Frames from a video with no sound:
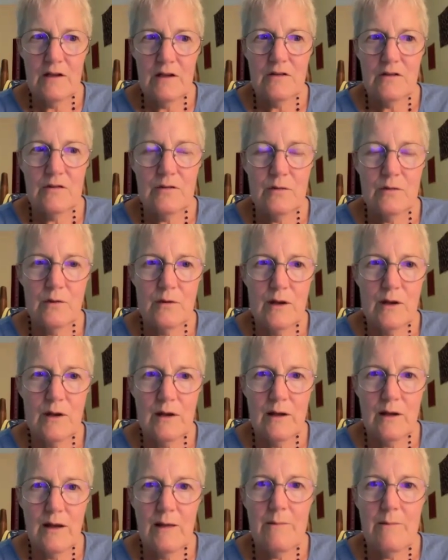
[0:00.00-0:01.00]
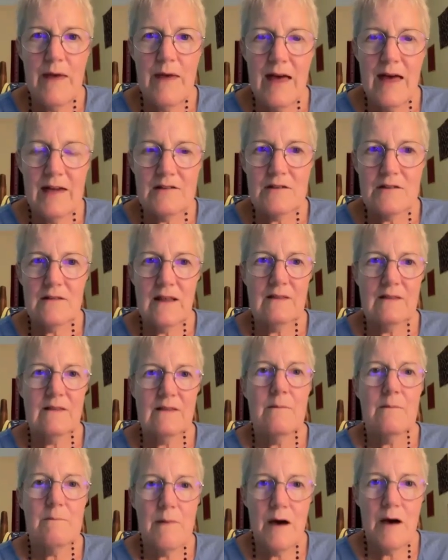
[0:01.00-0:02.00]
to imagine that
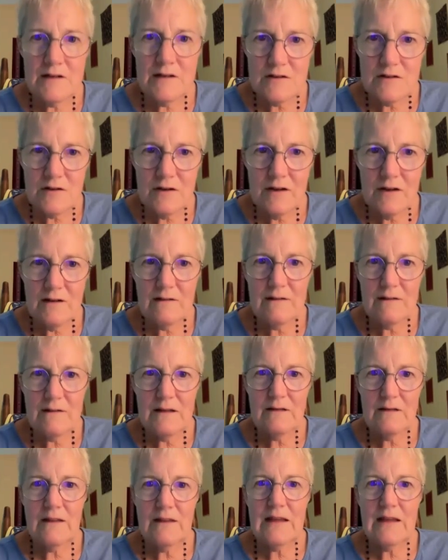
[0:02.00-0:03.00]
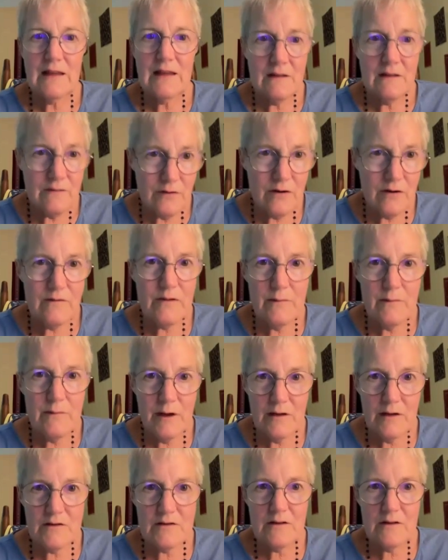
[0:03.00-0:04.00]
the mantra, the giver of the
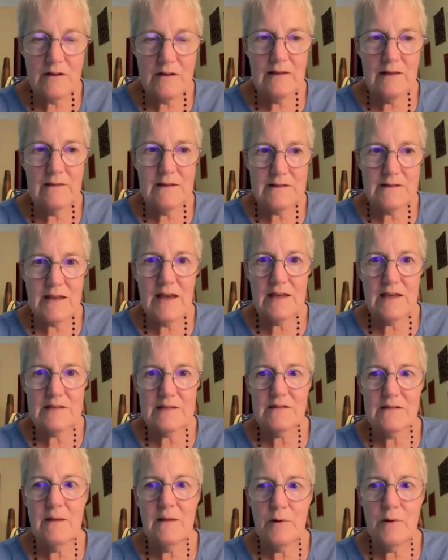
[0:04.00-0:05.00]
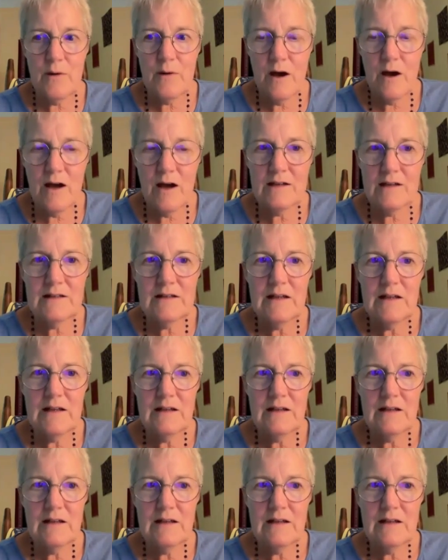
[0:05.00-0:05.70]
mantra, in this case, Lama Rod,